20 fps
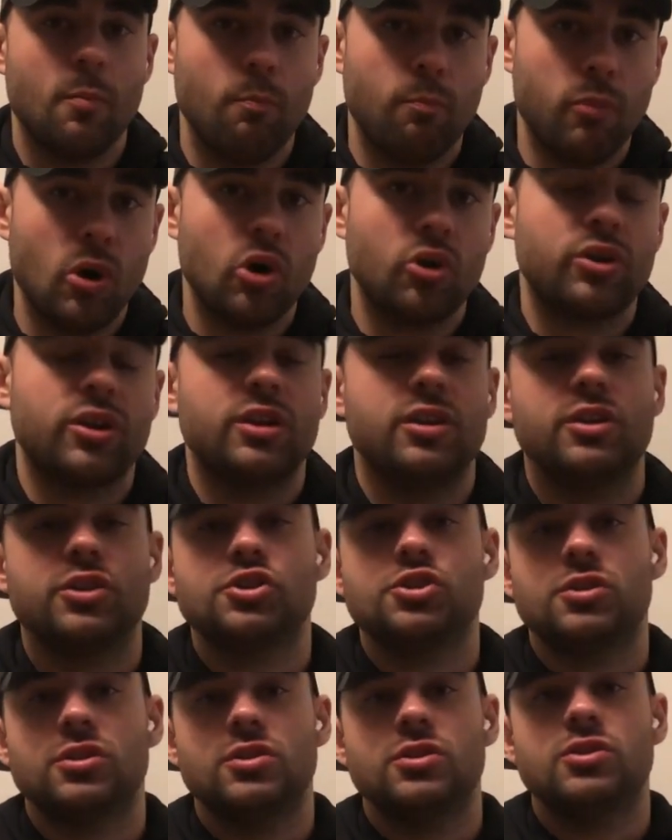bulk
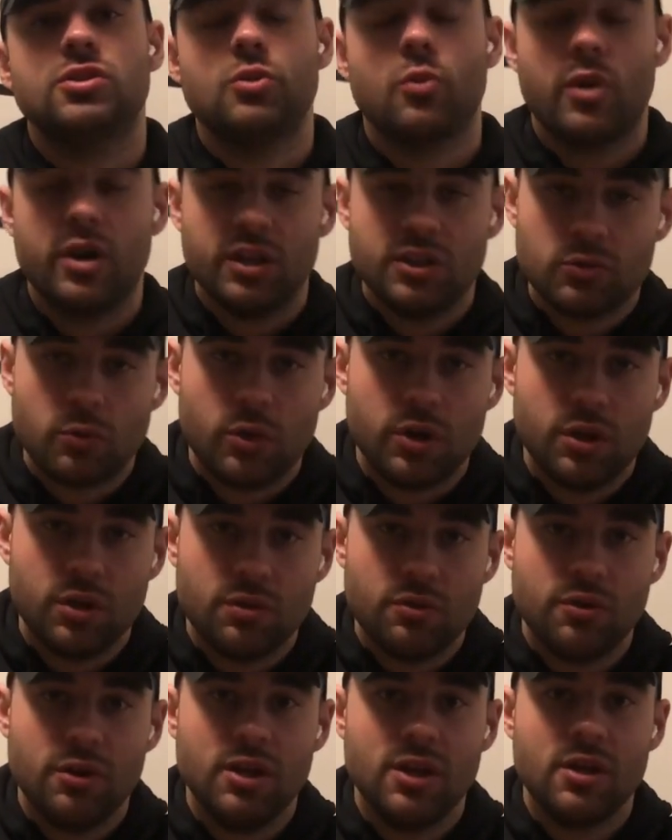edition
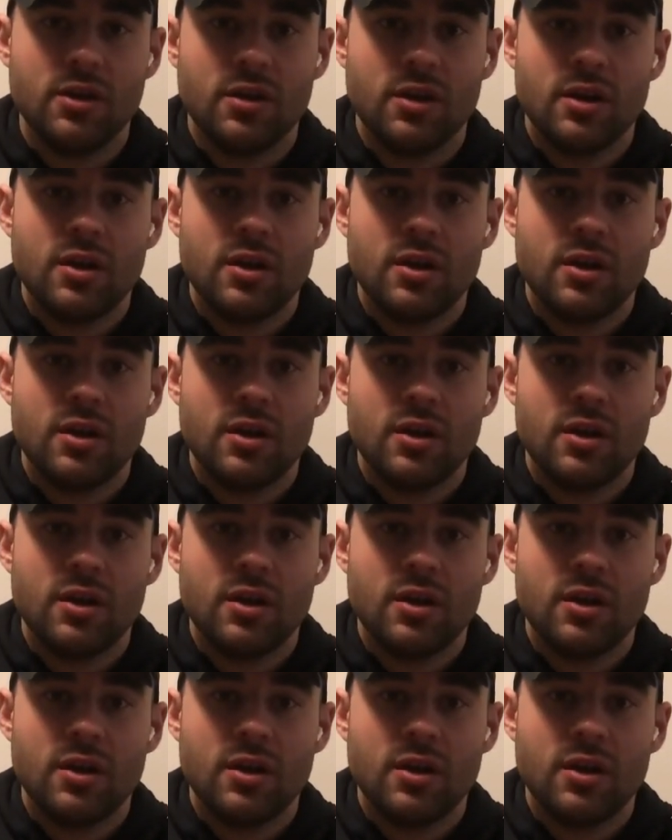2023.